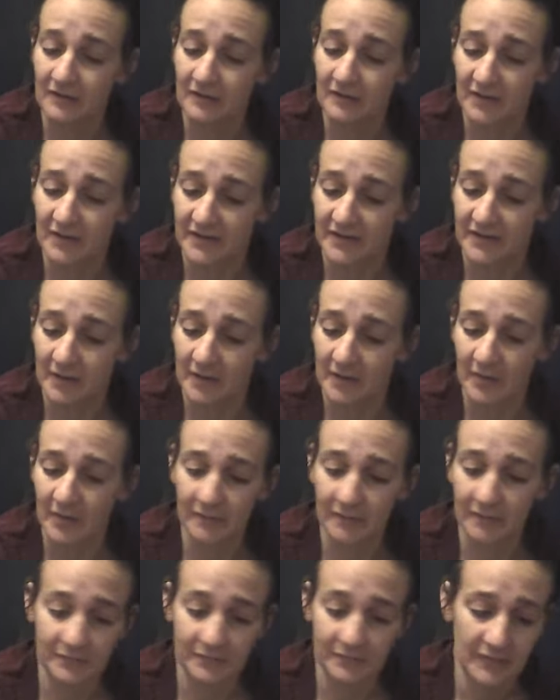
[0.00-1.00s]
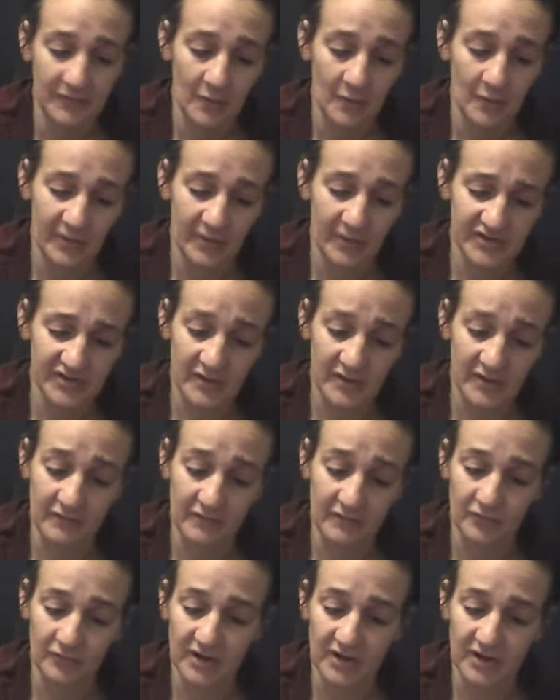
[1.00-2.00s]
right there, but we also have
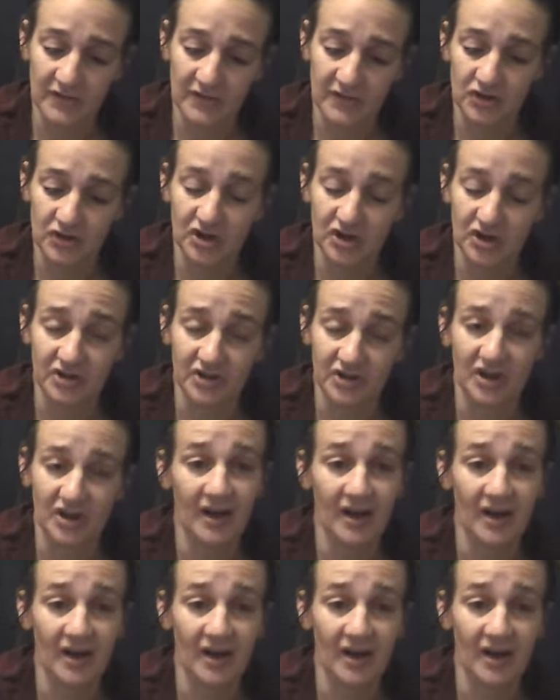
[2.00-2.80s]
the Ring and the Judge.